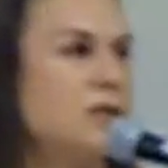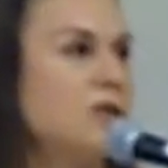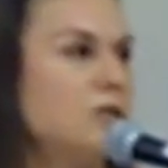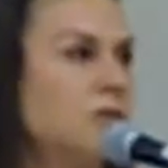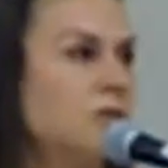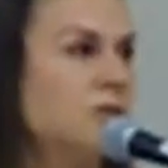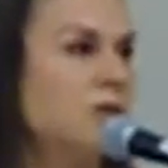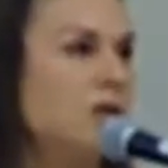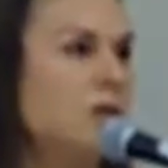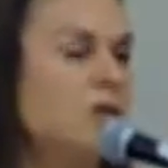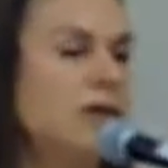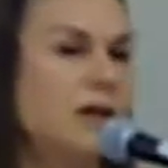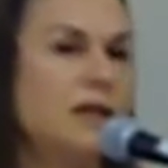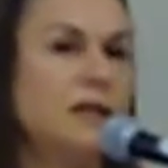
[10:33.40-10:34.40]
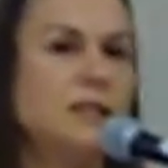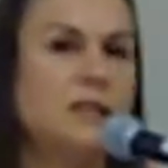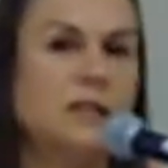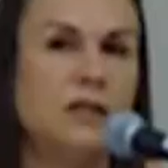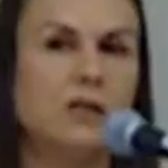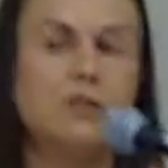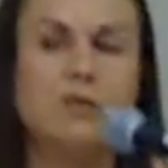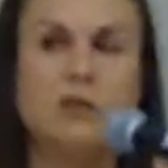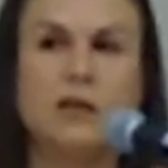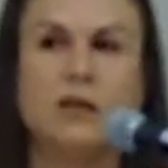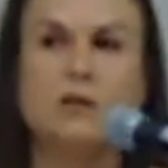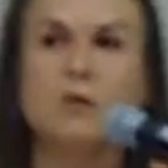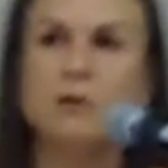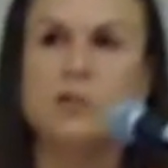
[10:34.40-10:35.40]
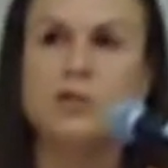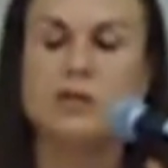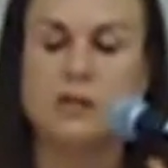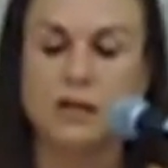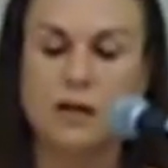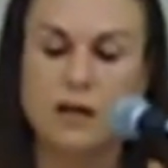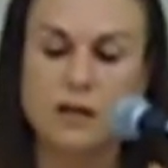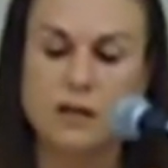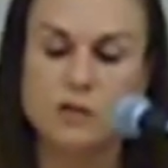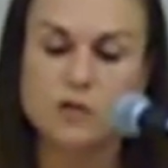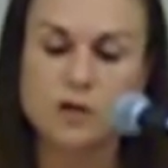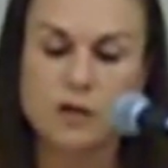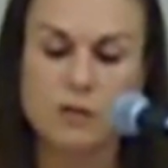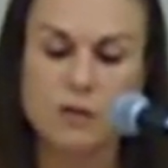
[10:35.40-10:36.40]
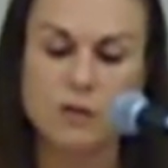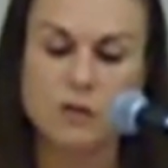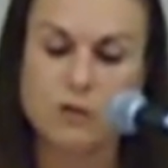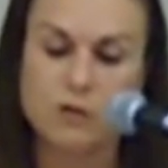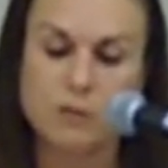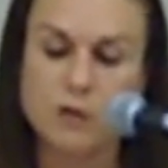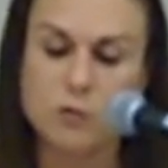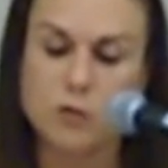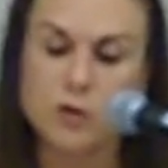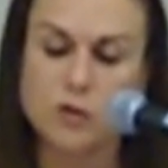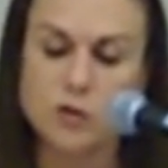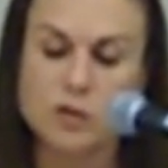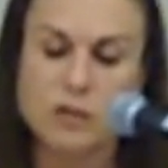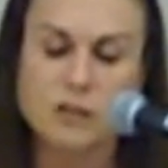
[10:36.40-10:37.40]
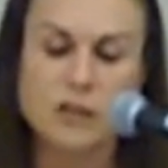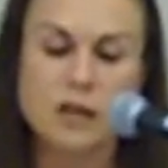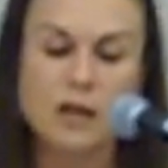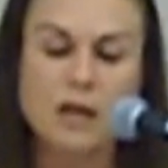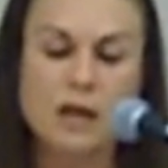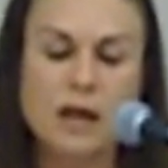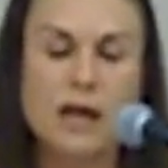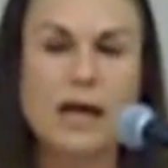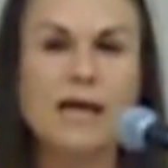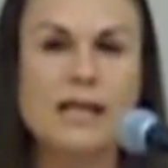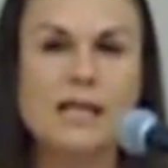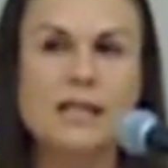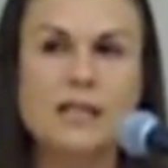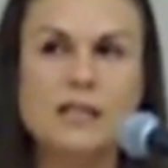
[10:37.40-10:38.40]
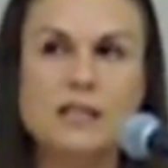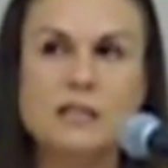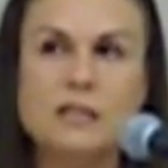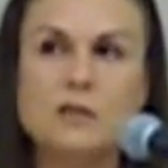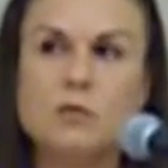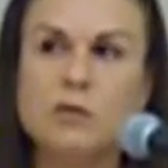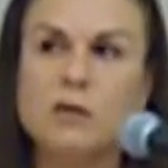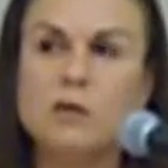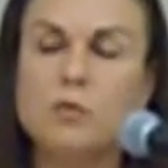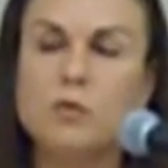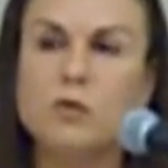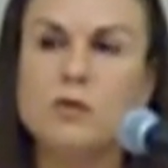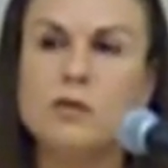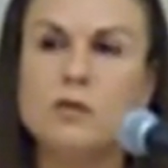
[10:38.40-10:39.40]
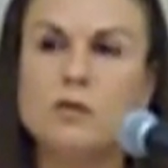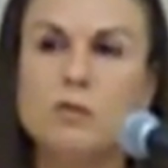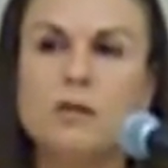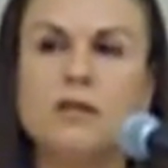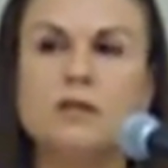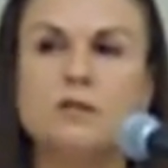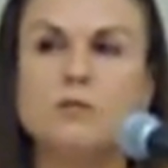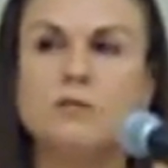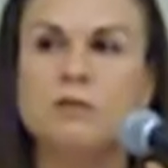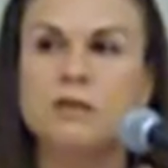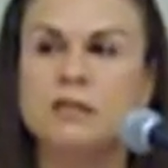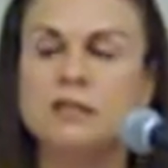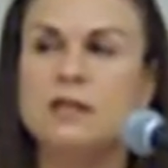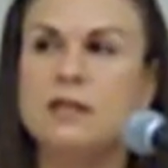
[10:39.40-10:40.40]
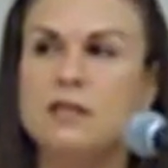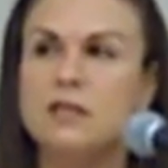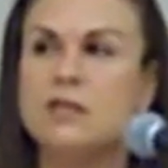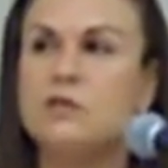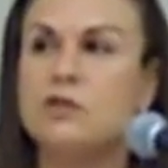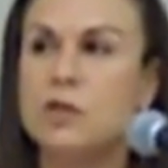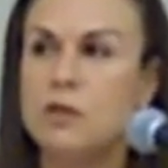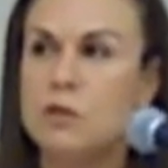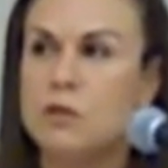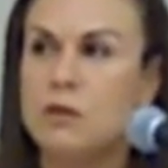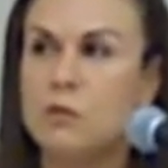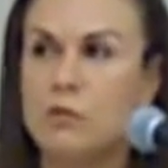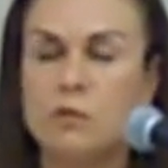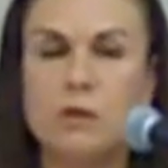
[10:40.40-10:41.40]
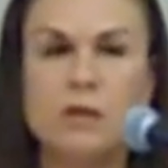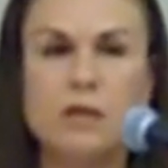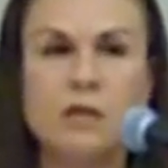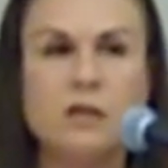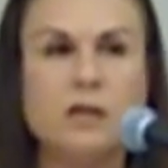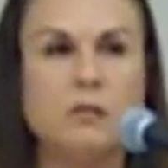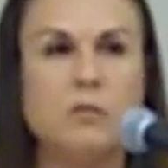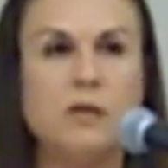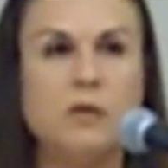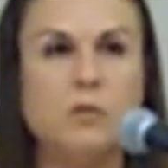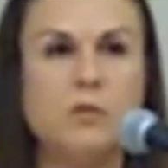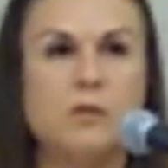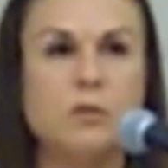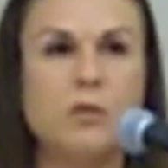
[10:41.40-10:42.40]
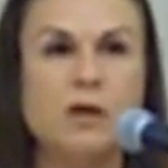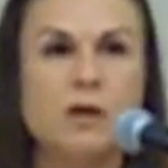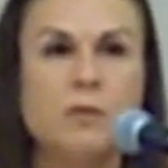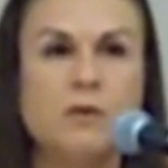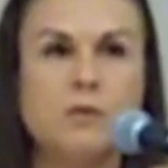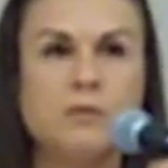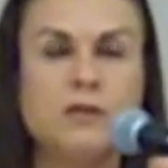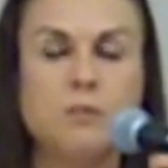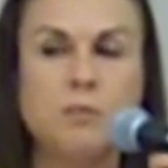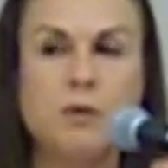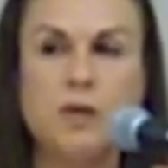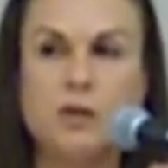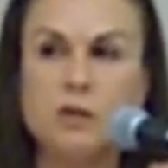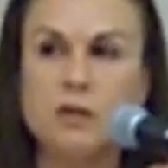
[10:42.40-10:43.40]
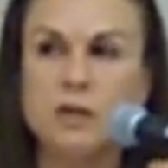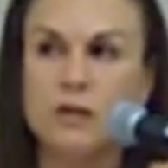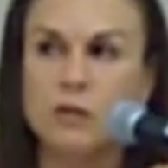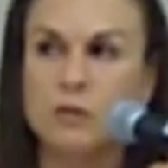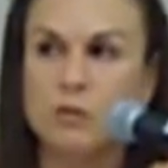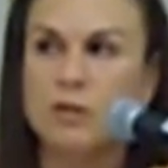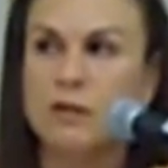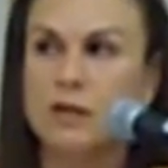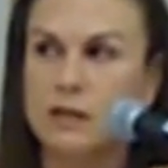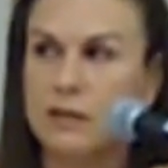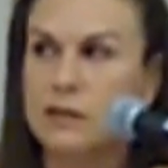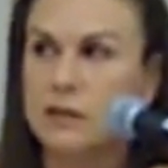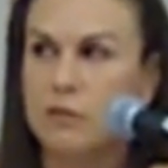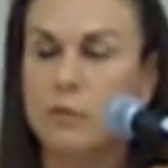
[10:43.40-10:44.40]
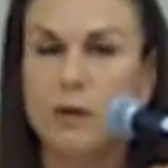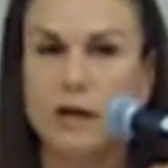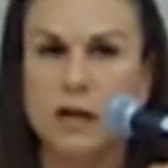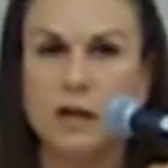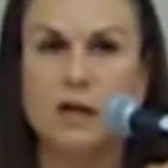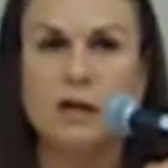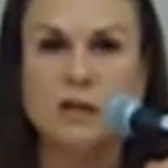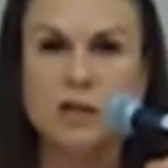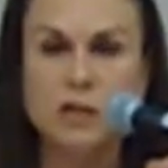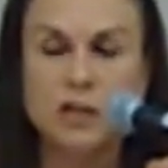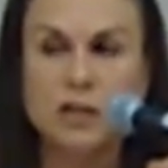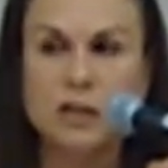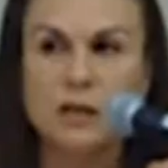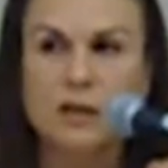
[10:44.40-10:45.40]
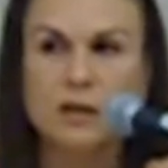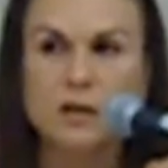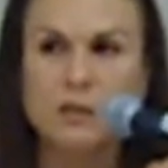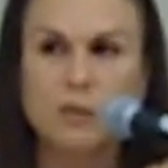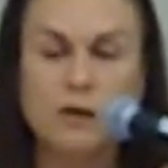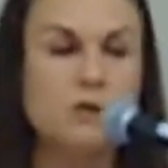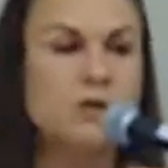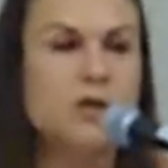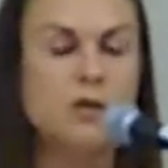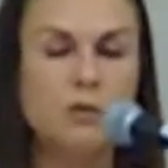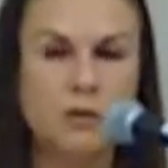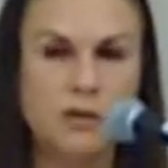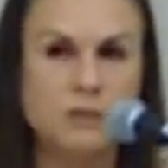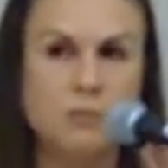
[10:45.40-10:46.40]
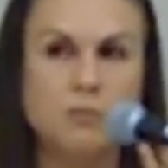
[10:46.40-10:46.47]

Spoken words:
to you. You know, that is the underlying question guiding trauma-informed approaches. And I think this is really important, too, because the studies have shown that when we look at people's problems purely through the lens of biology, well, there's always,